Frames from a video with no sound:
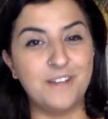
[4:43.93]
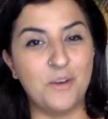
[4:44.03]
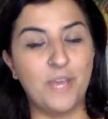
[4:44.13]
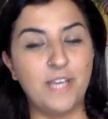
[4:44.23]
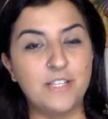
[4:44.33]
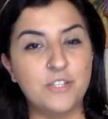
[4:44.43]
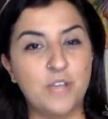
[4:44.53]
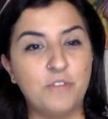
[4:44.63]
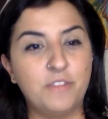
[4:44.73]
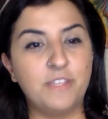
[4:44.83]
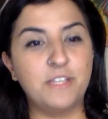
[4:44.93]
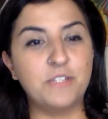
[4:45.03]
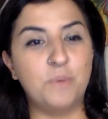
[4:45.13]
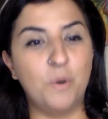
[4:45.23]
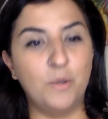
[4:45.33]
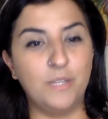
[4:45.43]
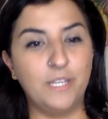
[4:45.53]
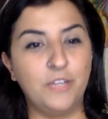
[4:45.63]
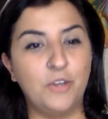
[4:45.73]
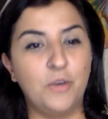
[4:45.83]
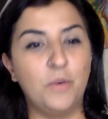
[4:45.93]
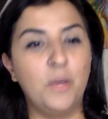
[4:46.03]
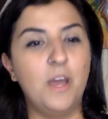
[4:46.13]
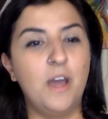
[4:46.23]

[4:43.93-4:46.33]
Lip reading: Okay, so everything is poly, you know,